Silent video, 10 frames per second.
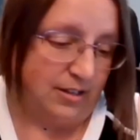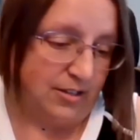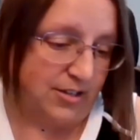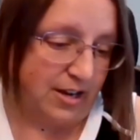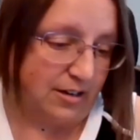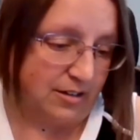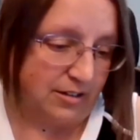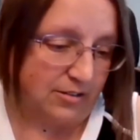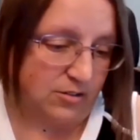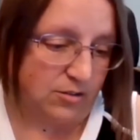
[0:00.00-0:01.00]

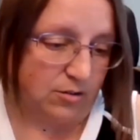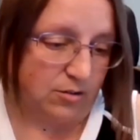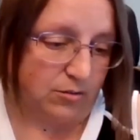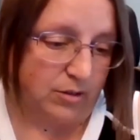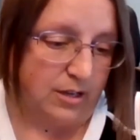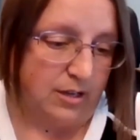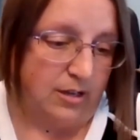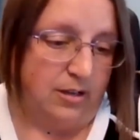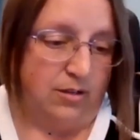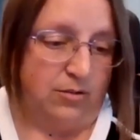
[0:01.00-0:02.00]
stand-ins. So
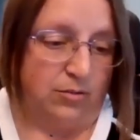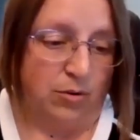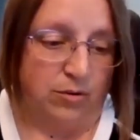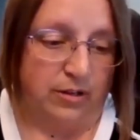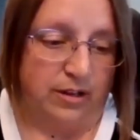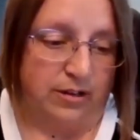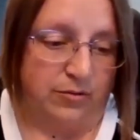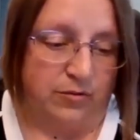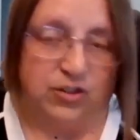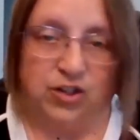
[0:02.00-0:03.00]
the role
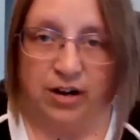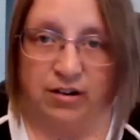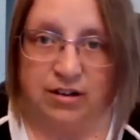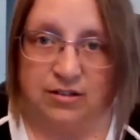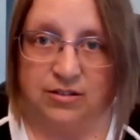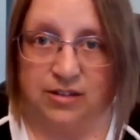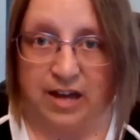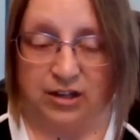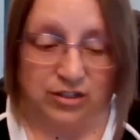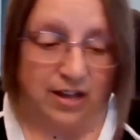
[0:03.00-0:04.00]
of Jerry
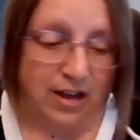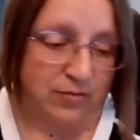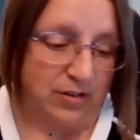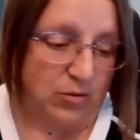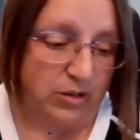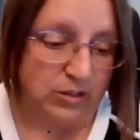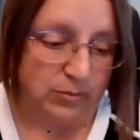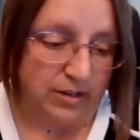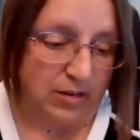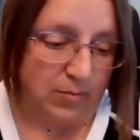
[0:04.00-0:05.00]
slash Daphne was
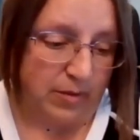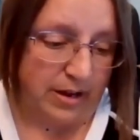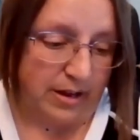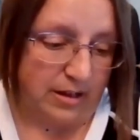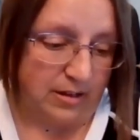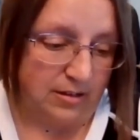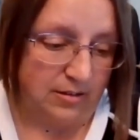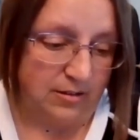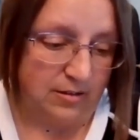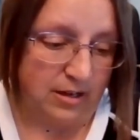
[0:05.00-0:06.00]
played by
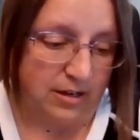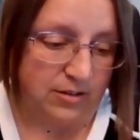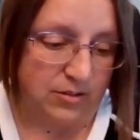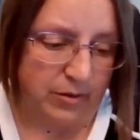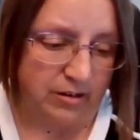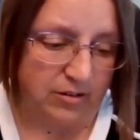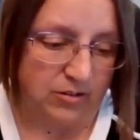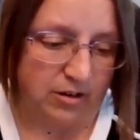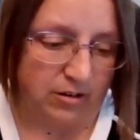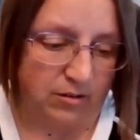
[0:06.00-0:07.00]

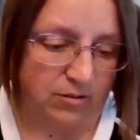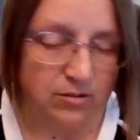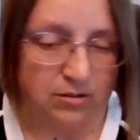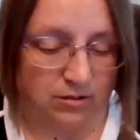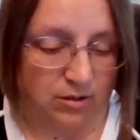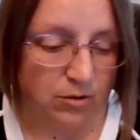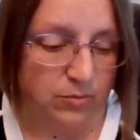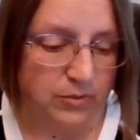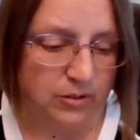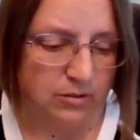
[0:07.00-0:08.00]
Demarius R.
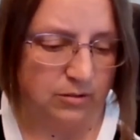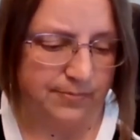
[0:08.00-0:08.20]
Copes.